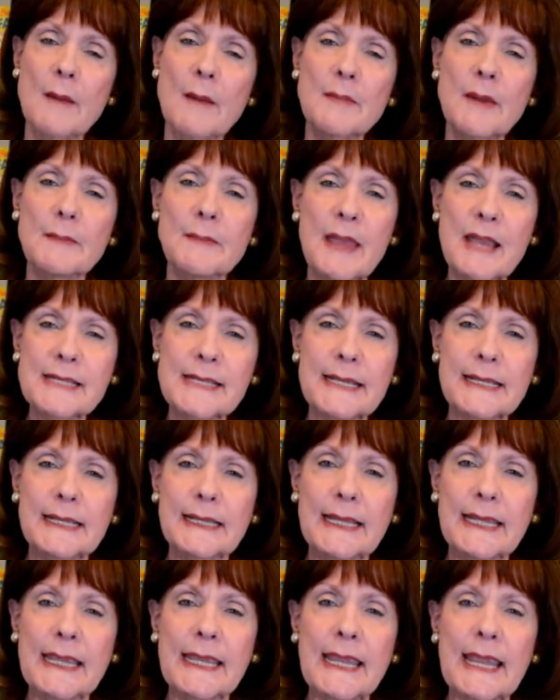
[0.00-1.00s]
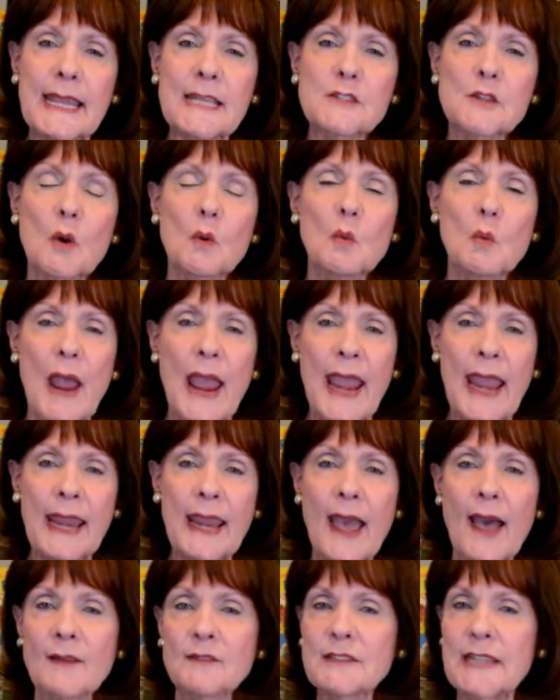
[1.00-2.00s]
But basically, it's a
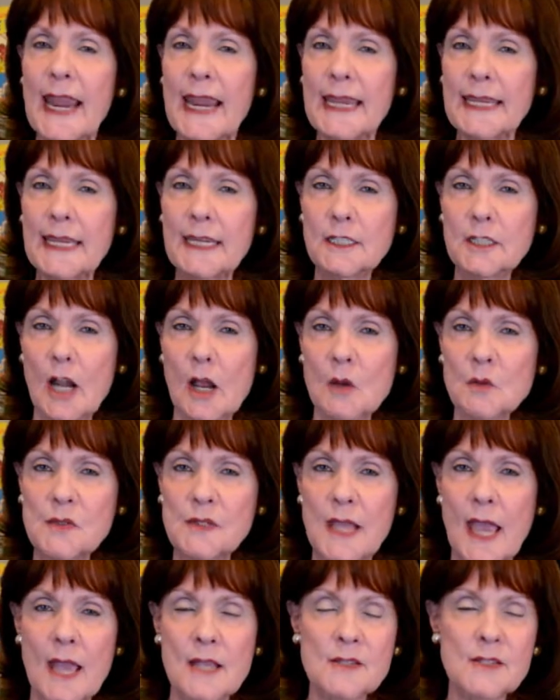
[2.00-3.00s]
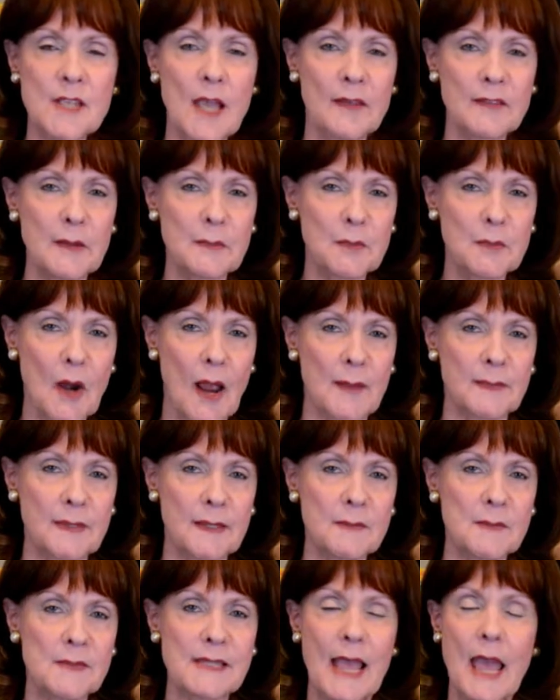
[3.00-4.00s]
way of taking notes and solving
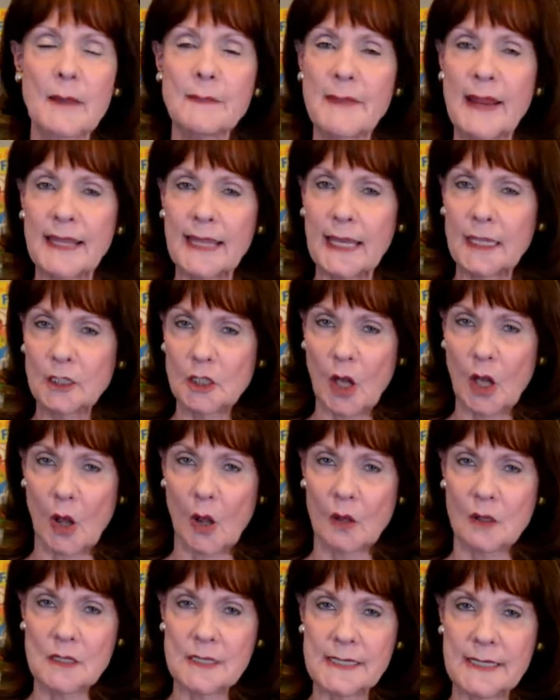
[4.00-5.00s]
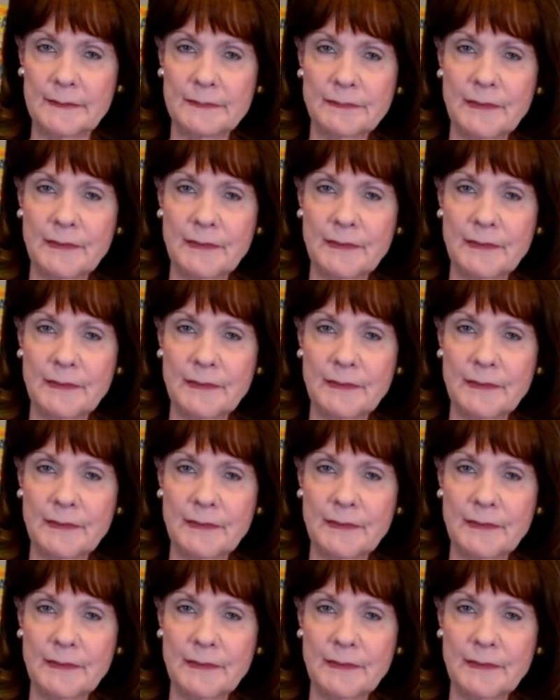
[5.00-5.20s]
problems and making goals.